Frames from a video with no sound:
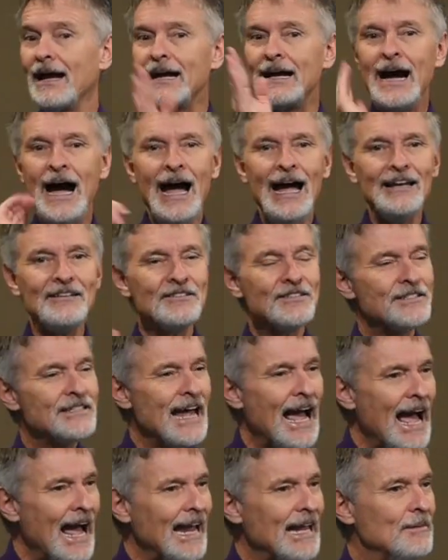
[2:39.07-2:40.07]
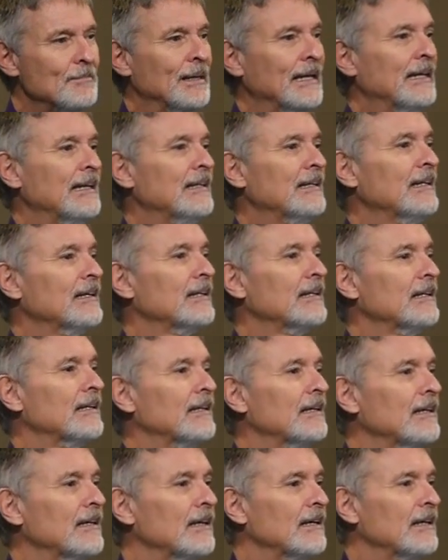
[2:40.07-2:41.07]
God's timing
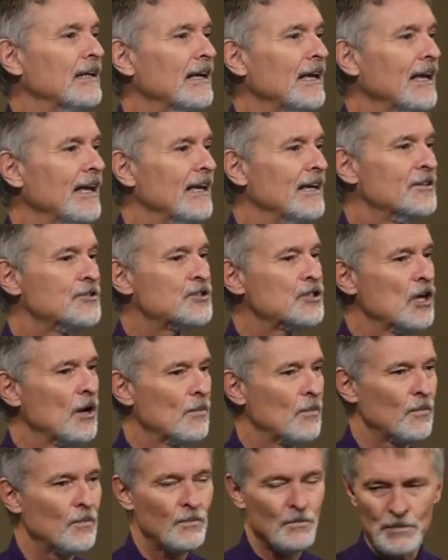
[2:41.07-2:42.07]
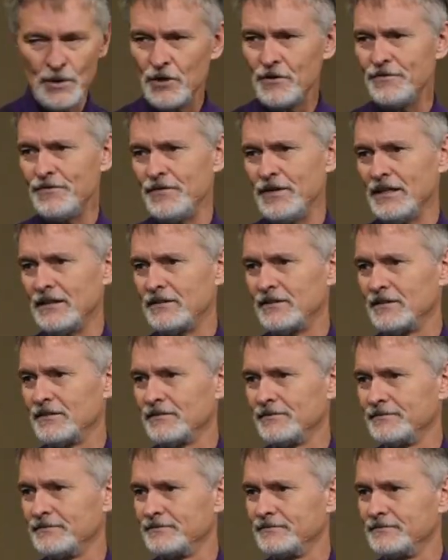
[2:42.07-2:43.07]
is perfect.
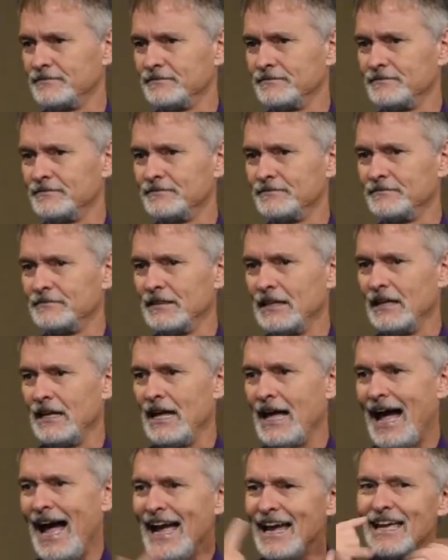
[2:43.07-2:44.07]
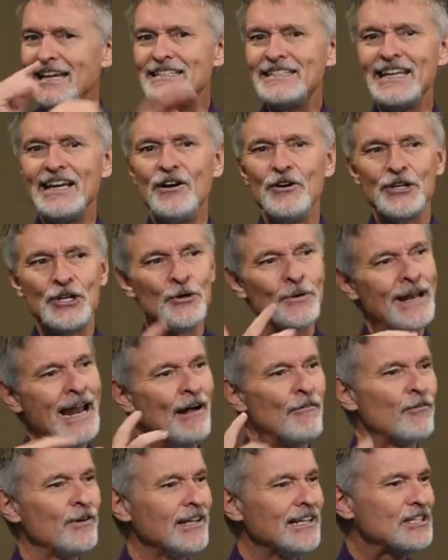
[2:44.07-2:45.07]
I could tell you, and I
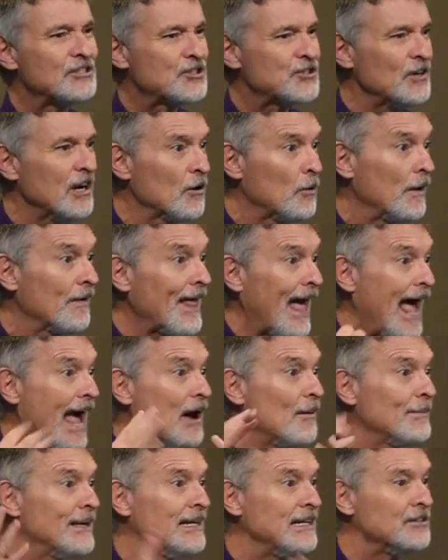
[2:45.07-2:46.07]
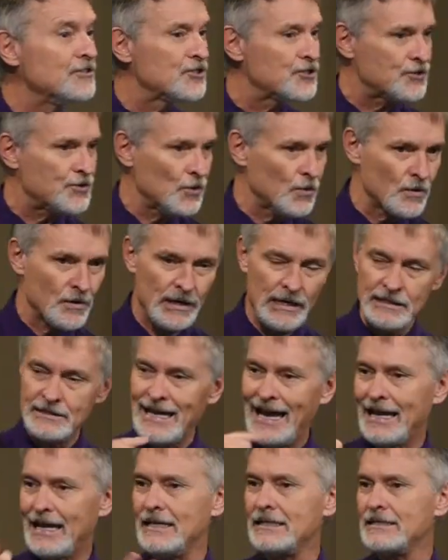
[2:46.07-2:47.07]
really struggle with how many stories
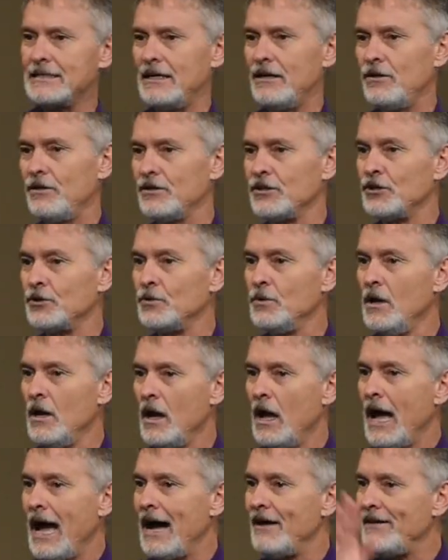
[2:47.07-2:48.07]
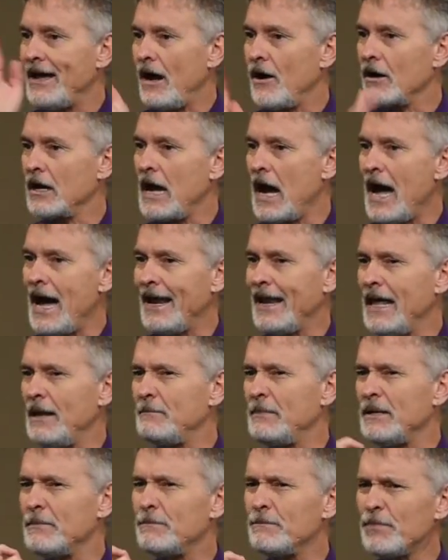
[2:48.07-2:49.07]
I could tell you of how God had
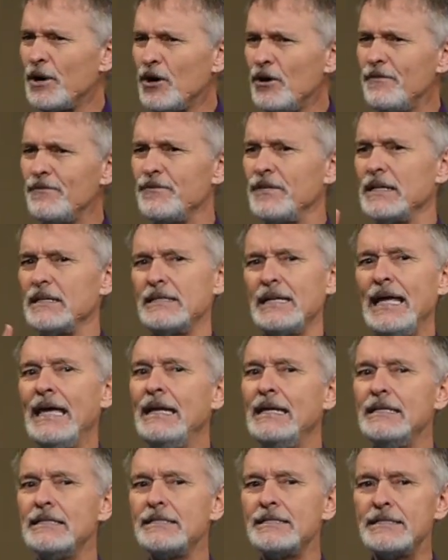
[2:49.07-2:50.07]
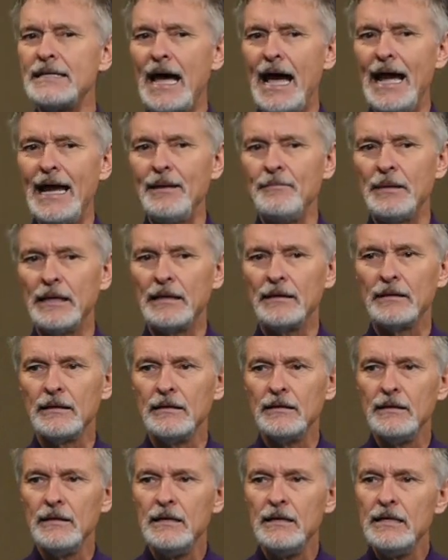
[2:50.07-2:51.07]
been perfect in his timing.
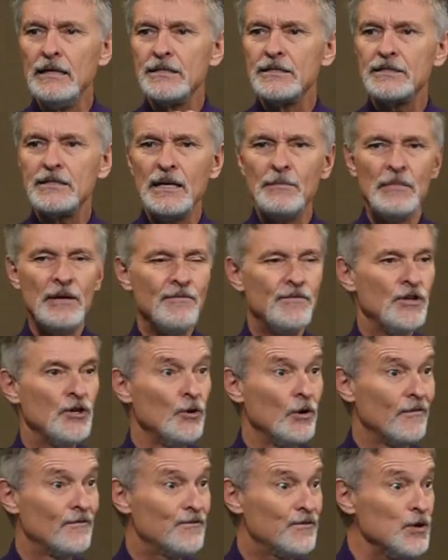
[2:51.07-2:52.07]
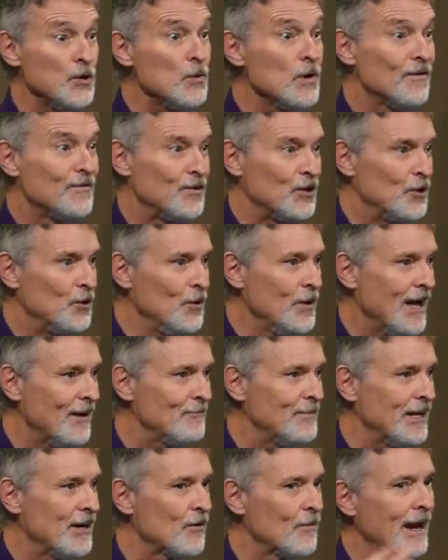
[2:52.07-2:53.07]
Some of you, a few of you, have
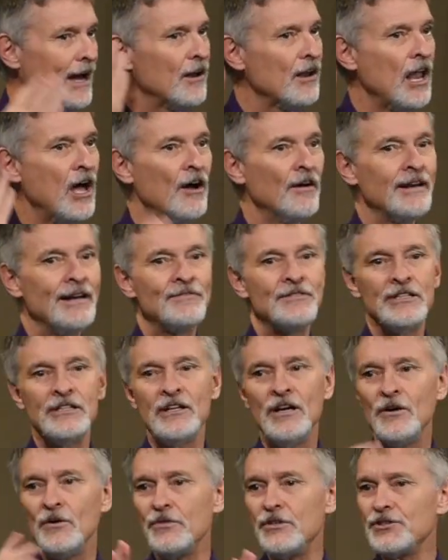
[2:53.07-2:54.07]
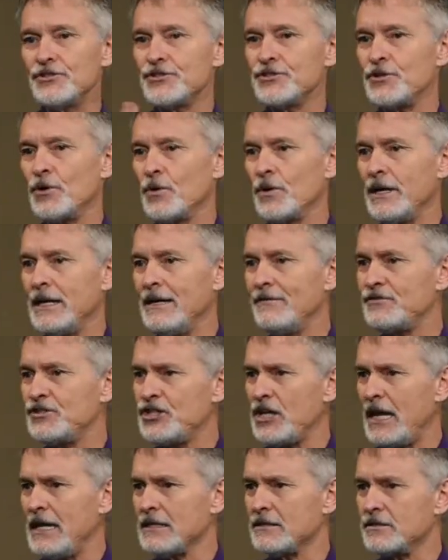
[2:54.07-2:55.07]
been around long enough to know the story of
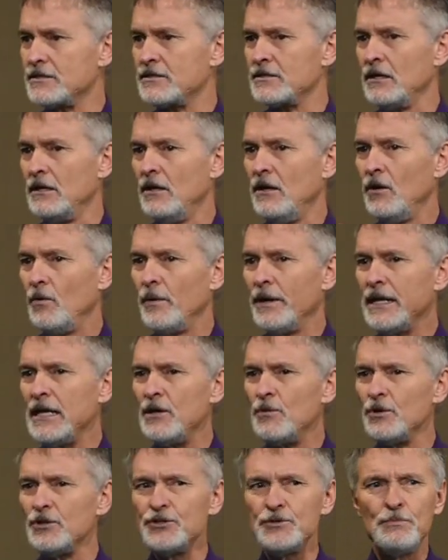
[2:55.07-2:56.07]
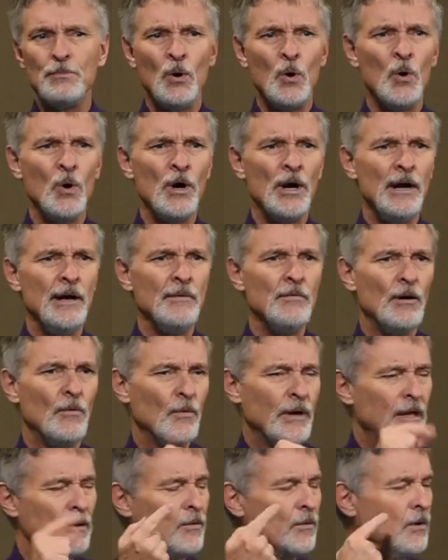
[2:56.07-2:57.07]
Chase. When he was born,
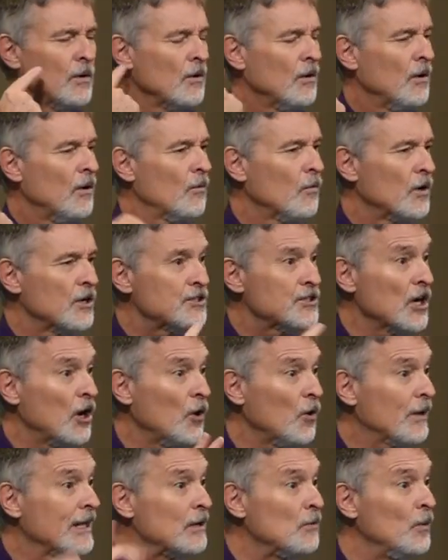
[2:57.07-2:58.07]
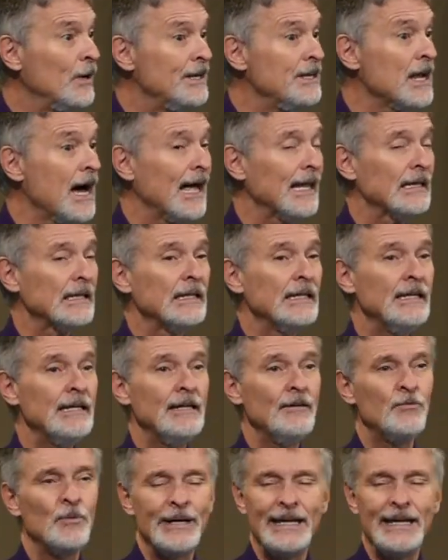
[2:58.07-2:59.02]
we were told he would not live.